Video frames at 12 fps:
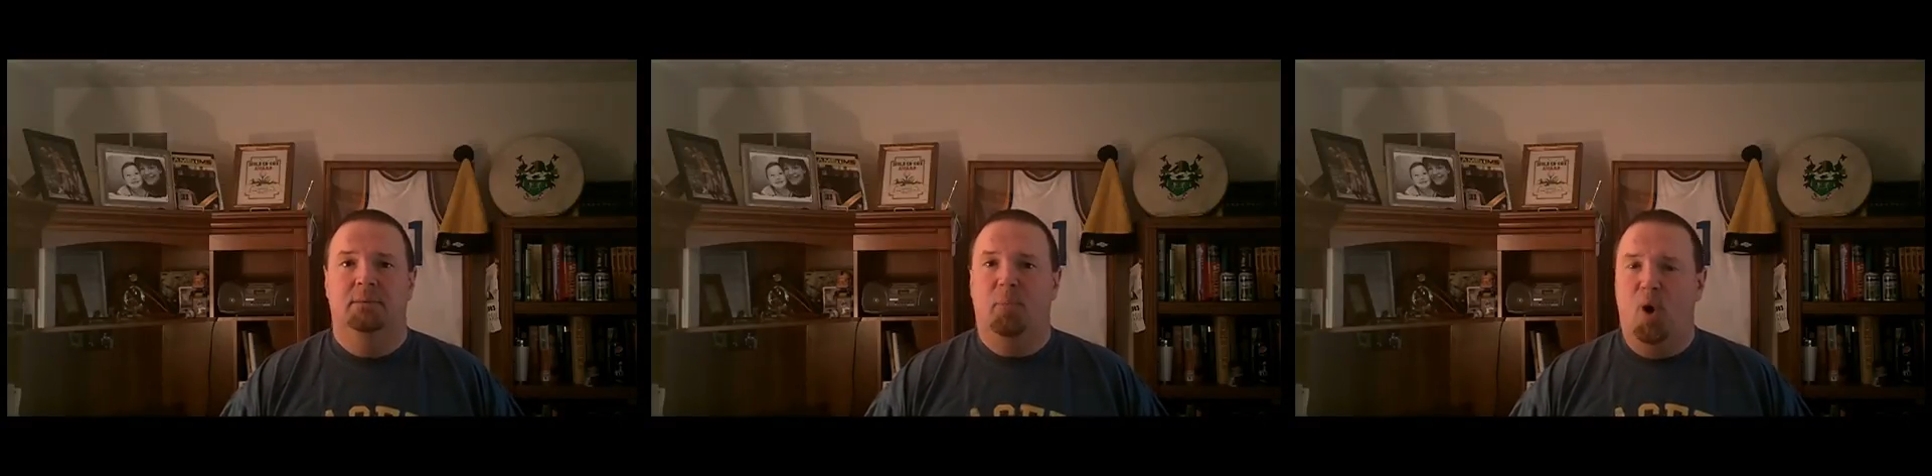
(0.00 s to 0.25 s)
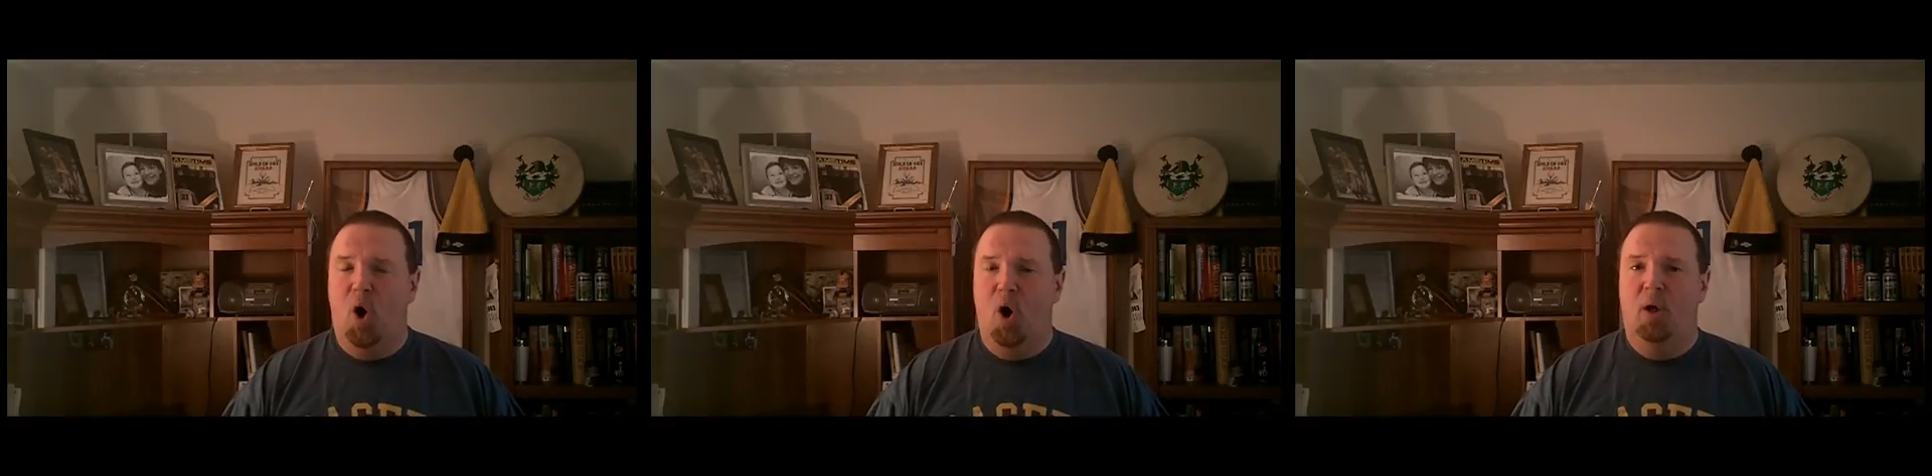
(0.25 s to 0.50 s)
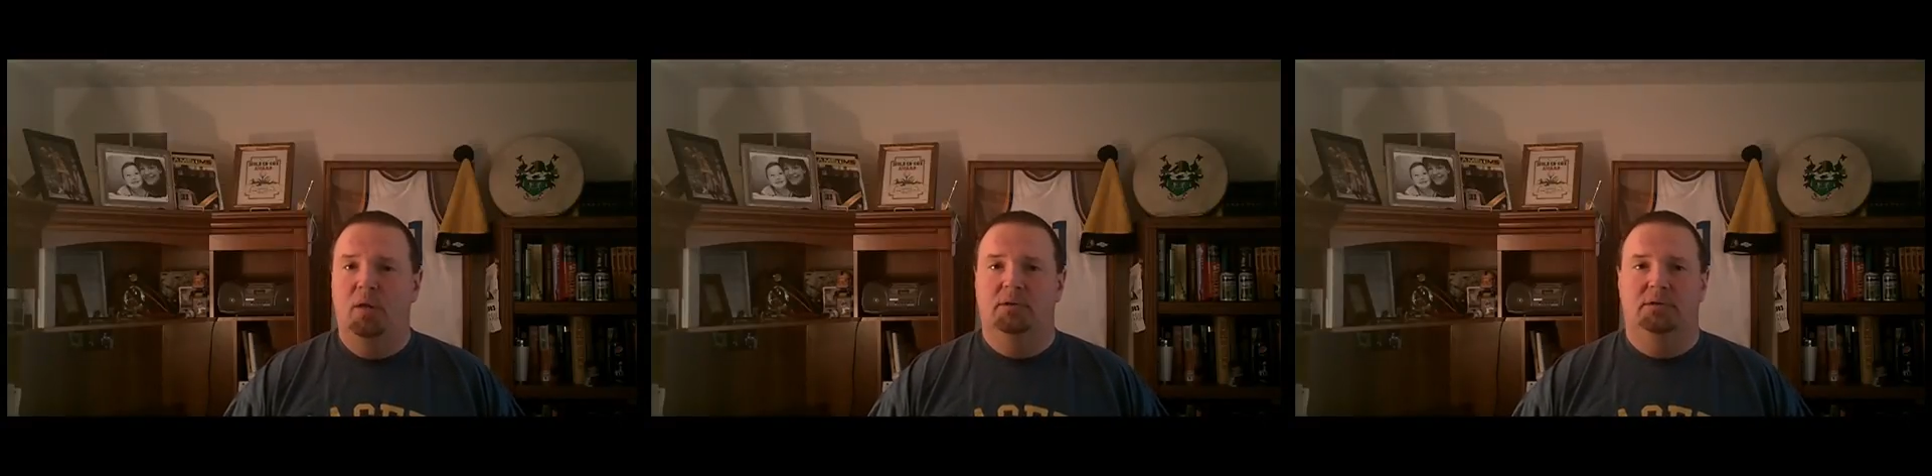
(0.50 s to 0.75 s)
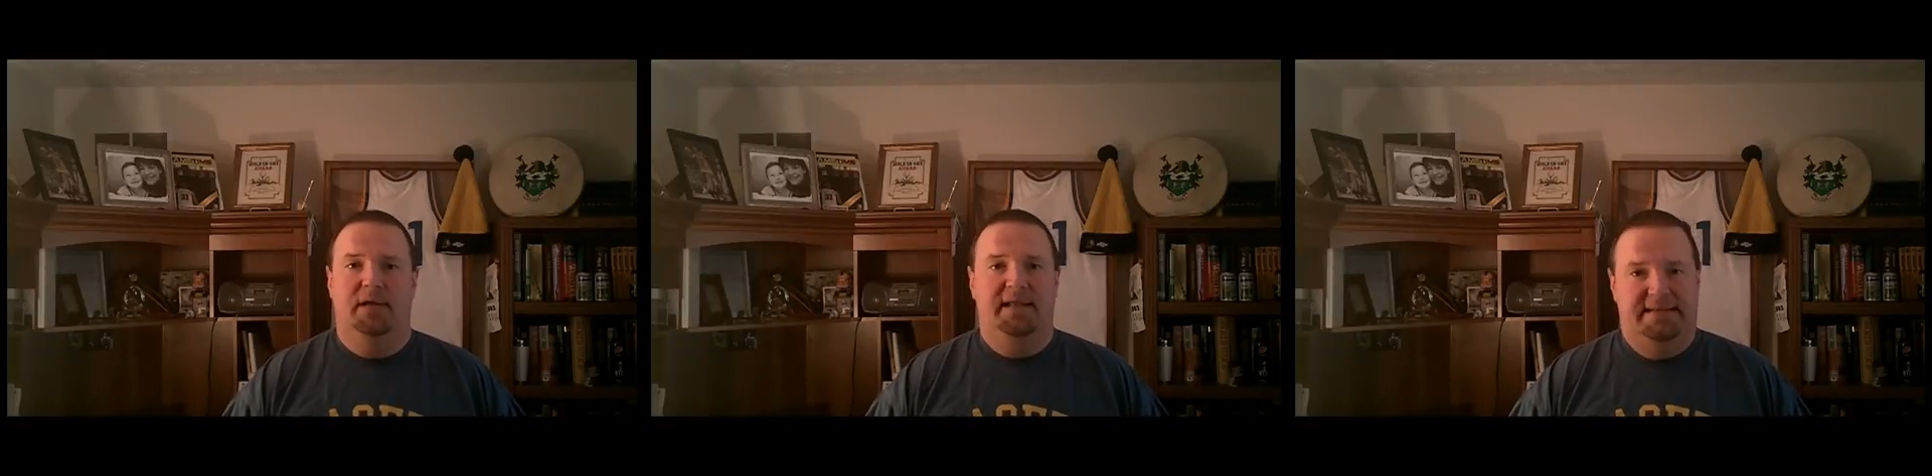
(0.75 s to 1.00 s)
Paul,
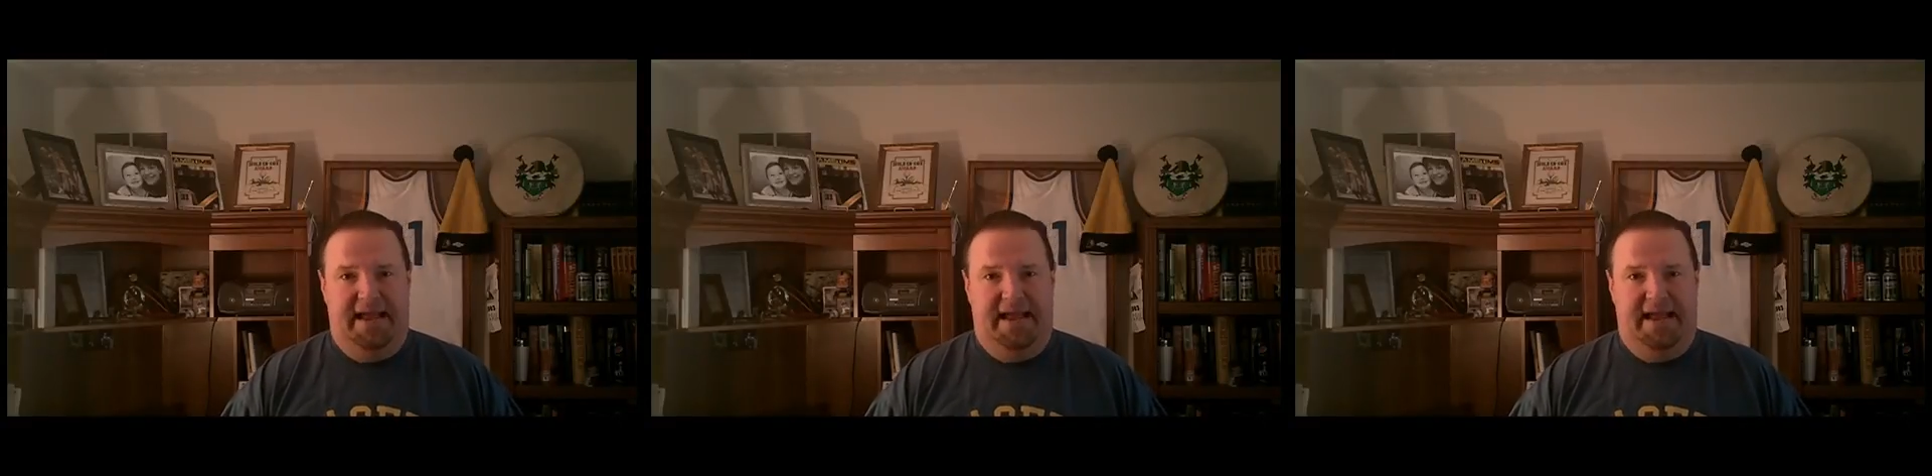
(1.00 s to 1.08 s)
and